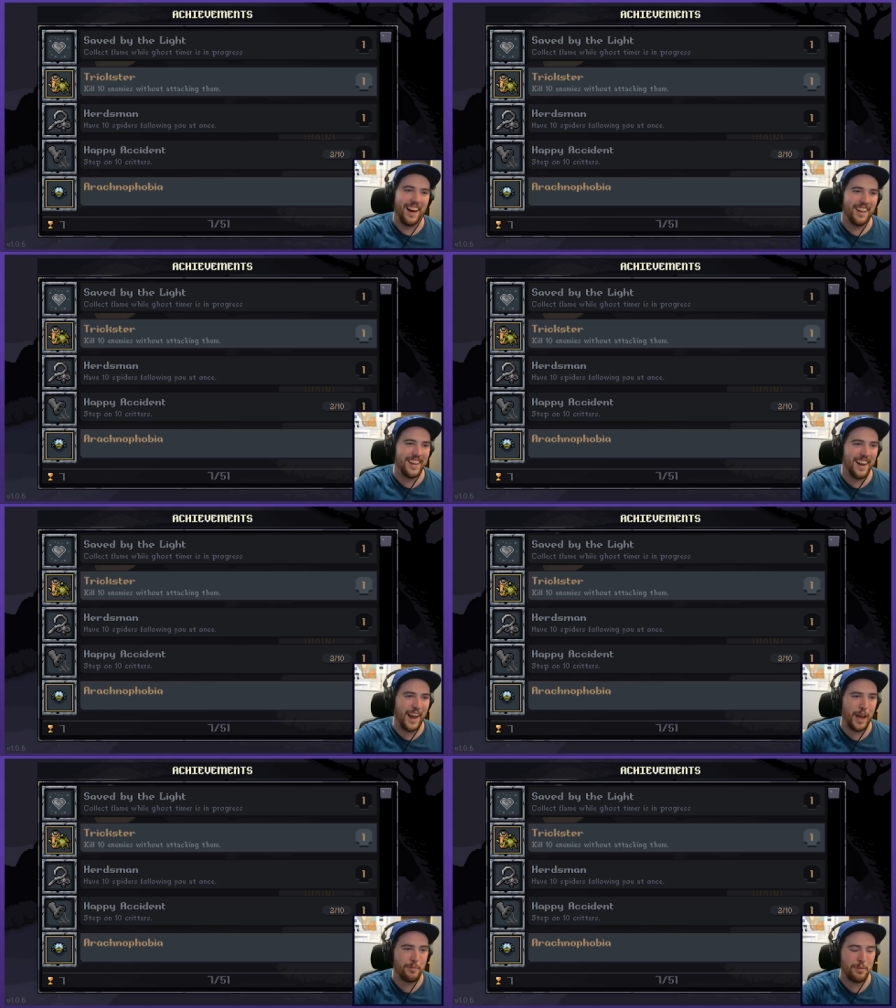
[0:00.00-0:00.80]
and that
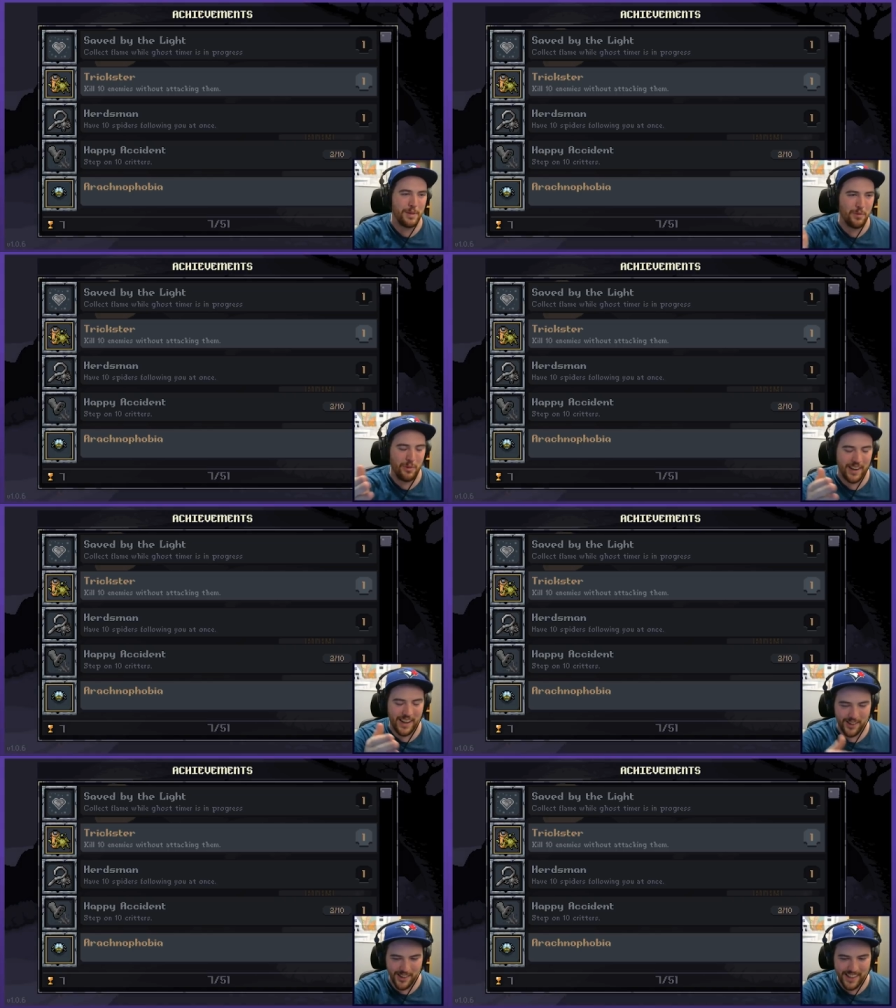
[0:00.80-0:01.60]
happened to be the one
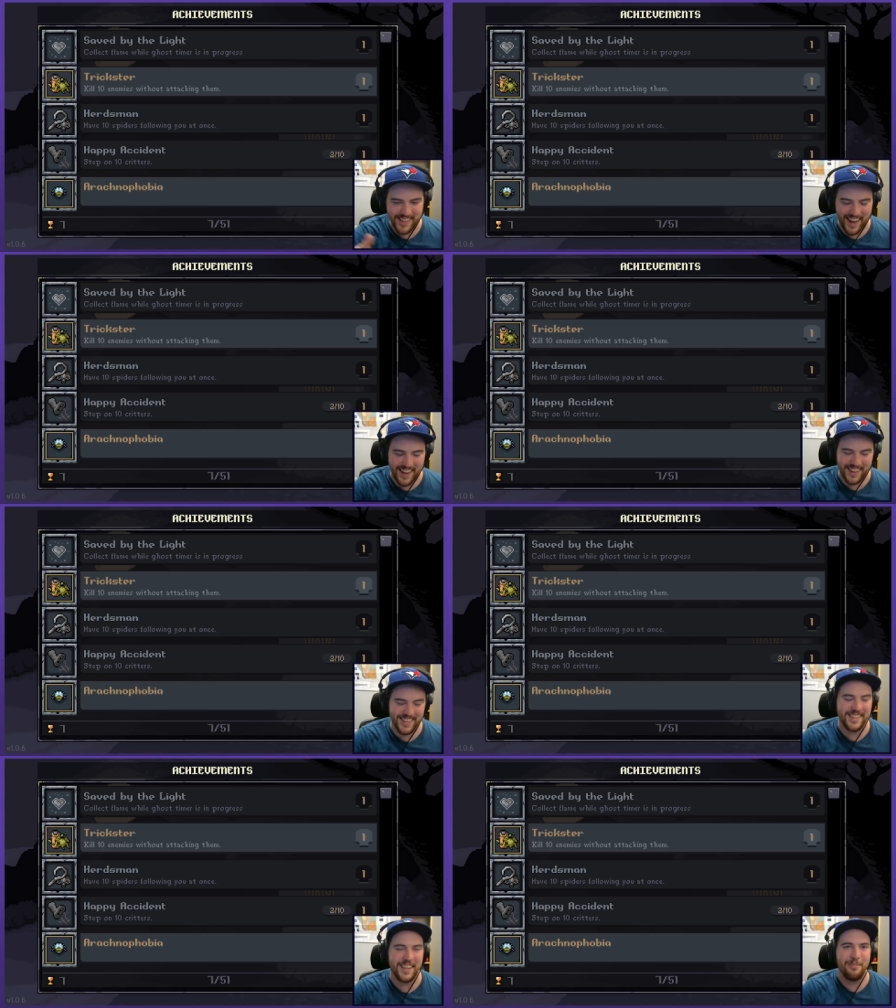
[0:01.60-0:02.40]
I looked at
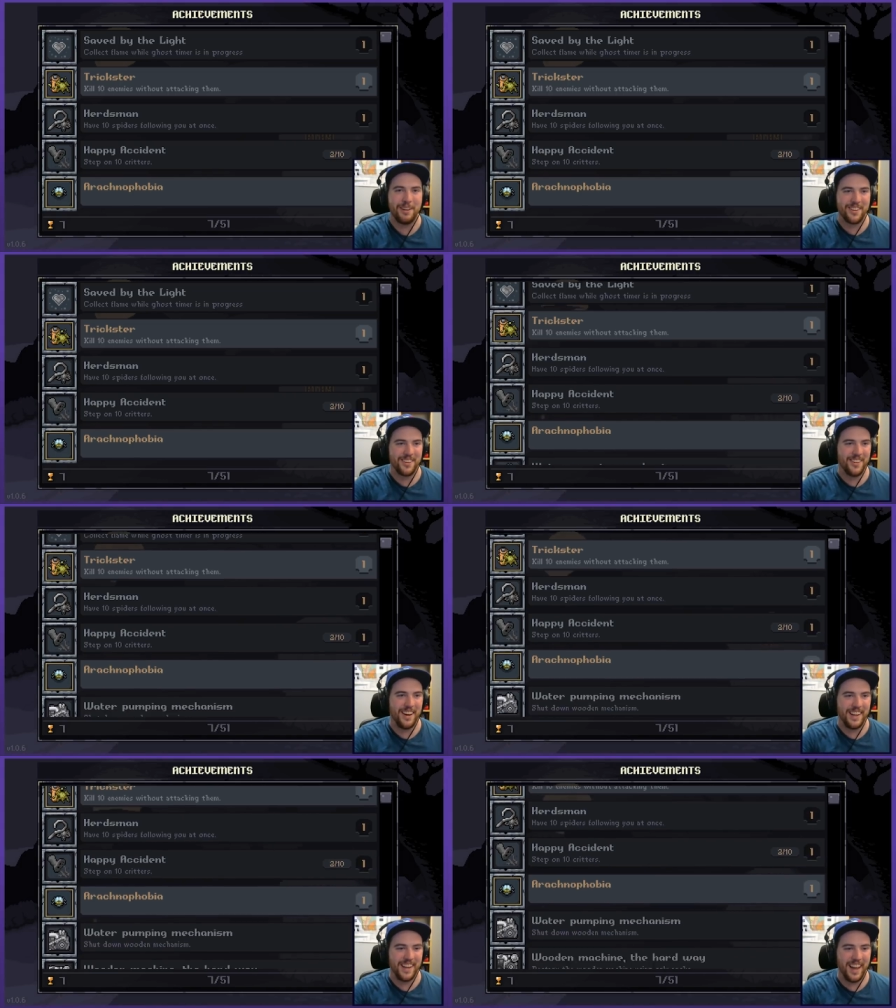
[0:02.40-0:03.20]
to see whether or
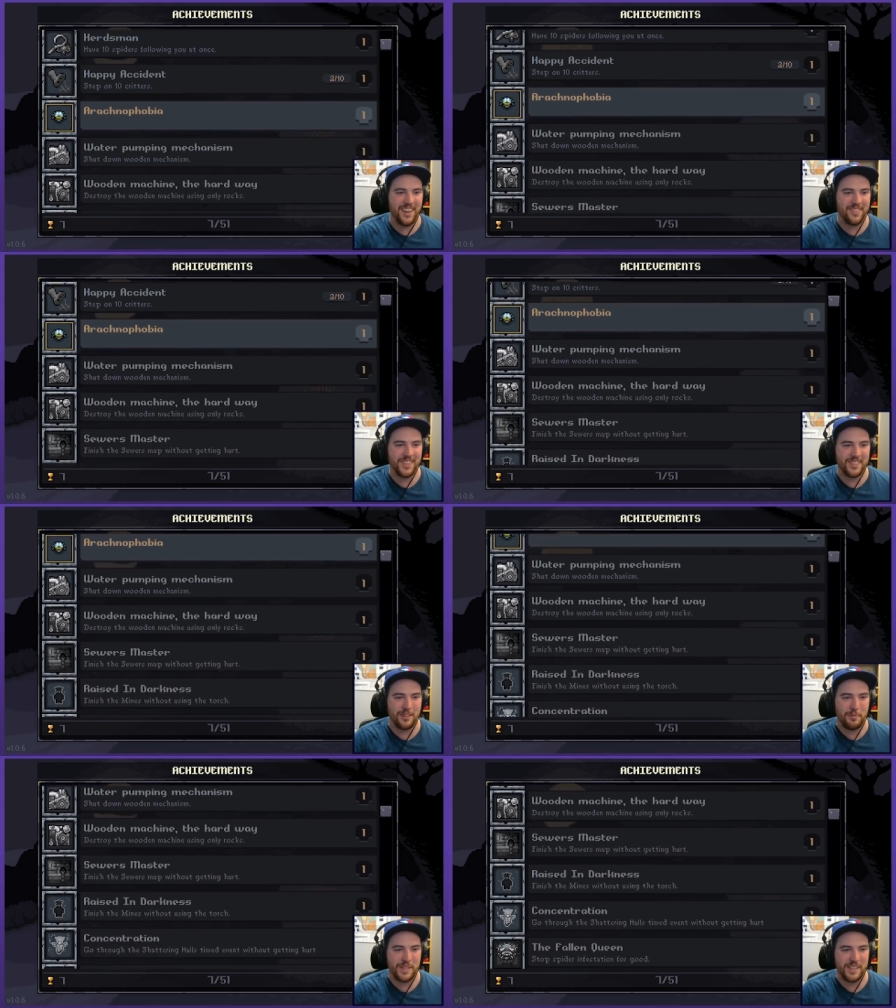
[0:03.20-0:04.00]
not it gave
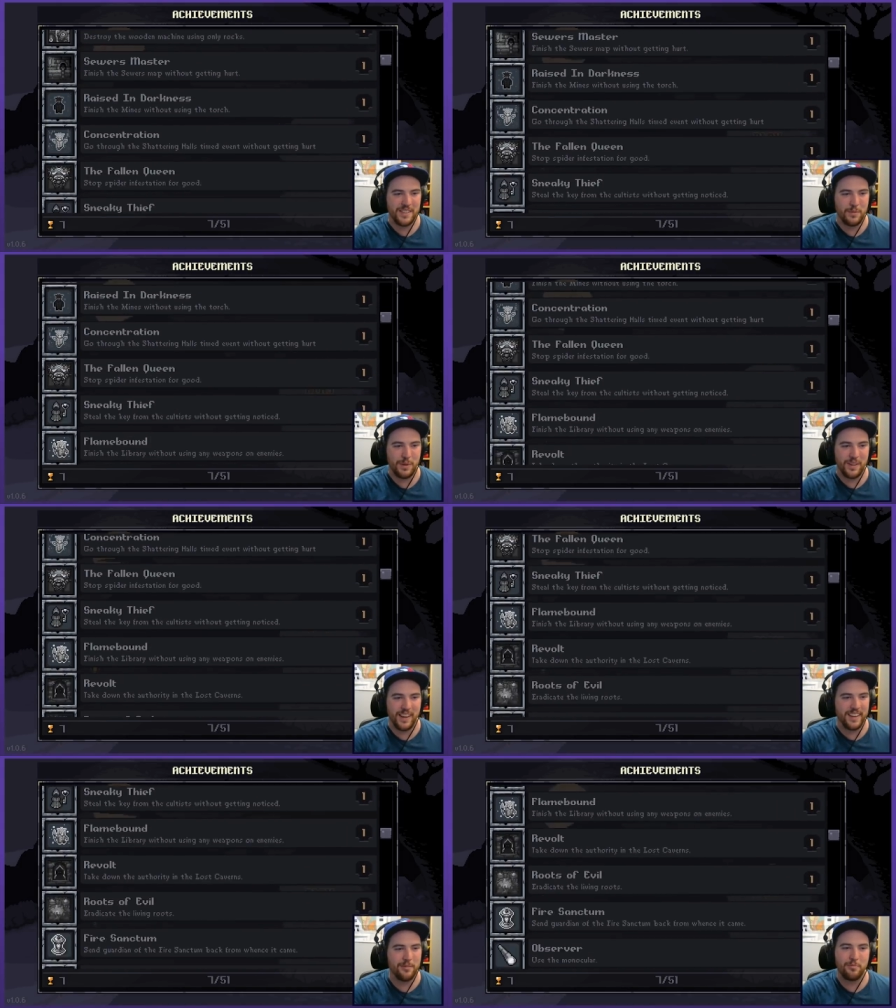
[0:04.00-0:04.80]
descriptions. But
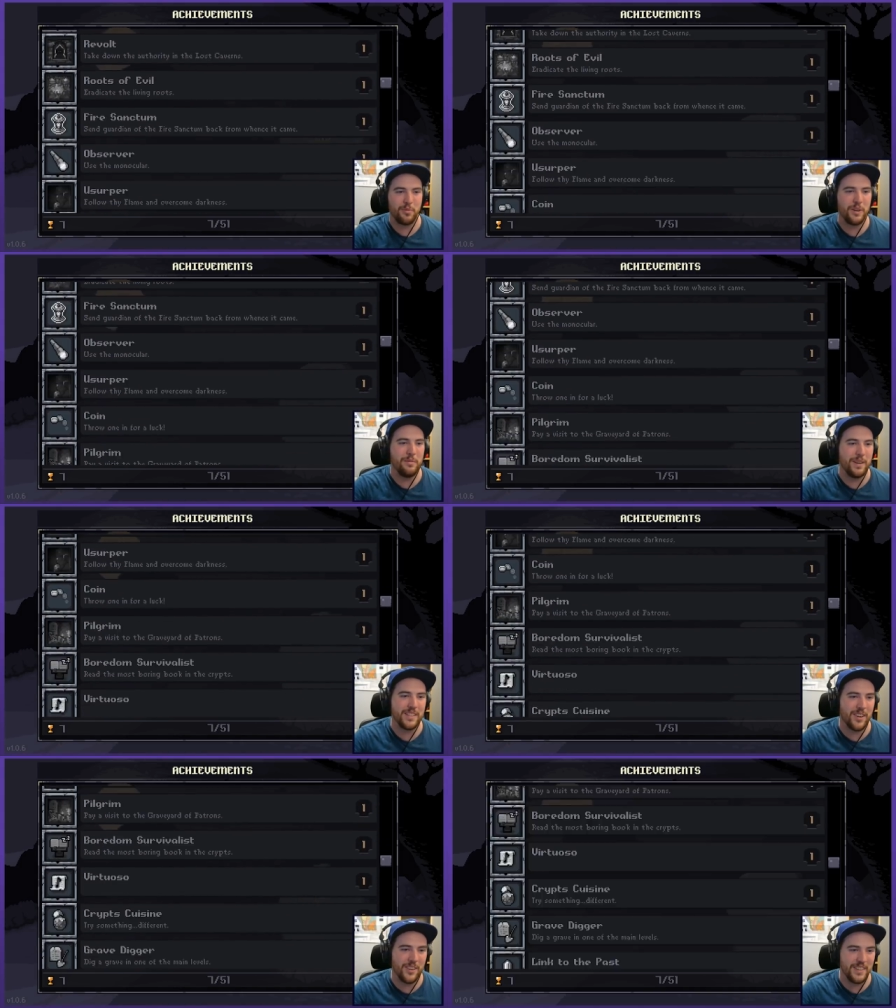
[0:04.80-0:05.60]
like pretty
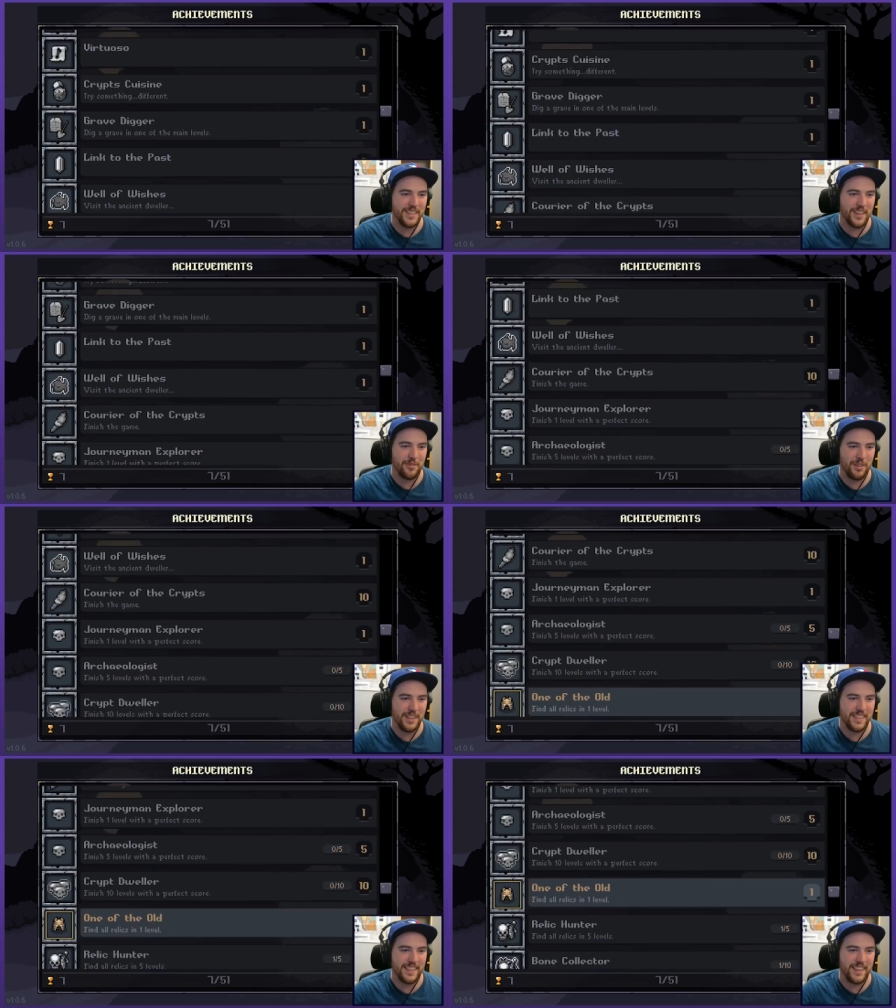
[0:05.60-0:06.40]
much all these other
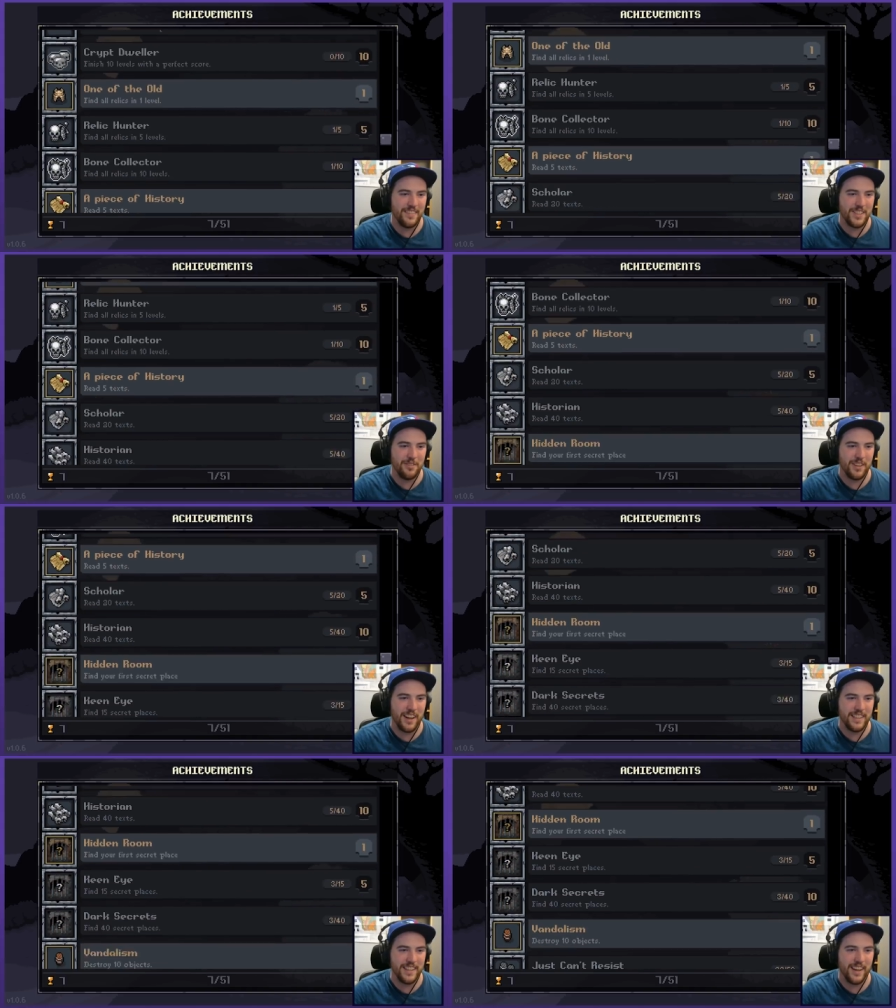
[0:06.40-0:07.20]
ones, it gives you an
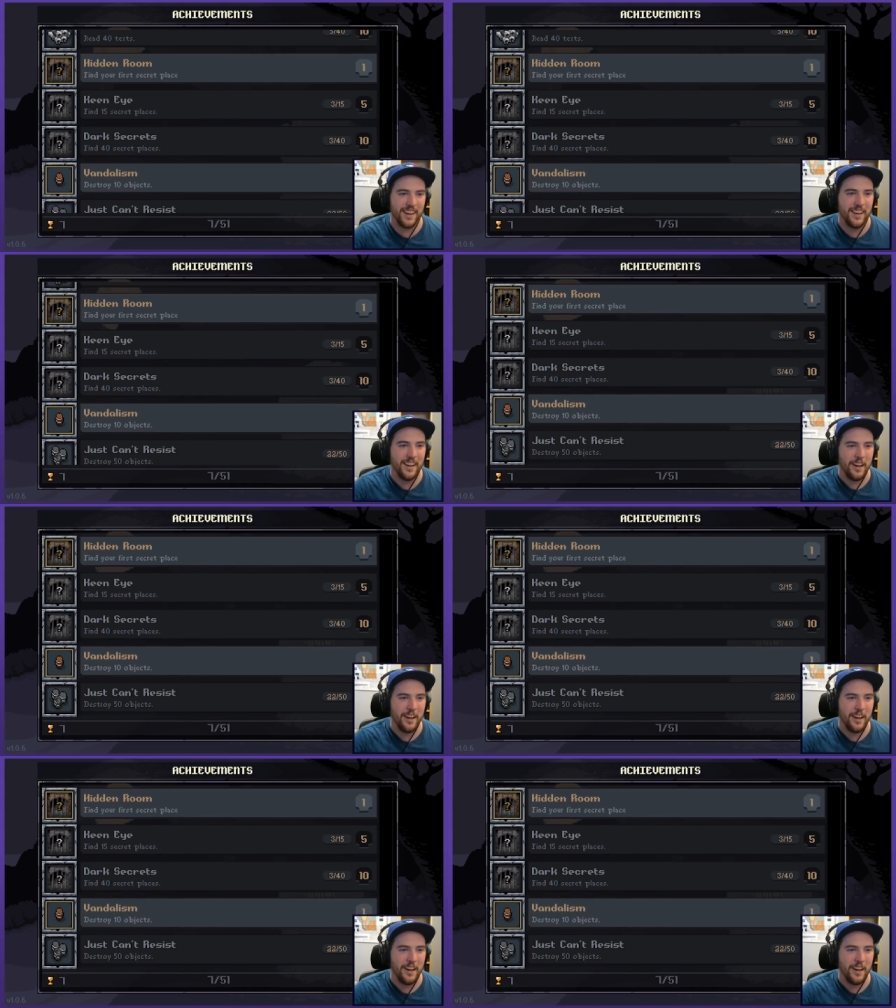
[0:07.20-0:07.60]
idea.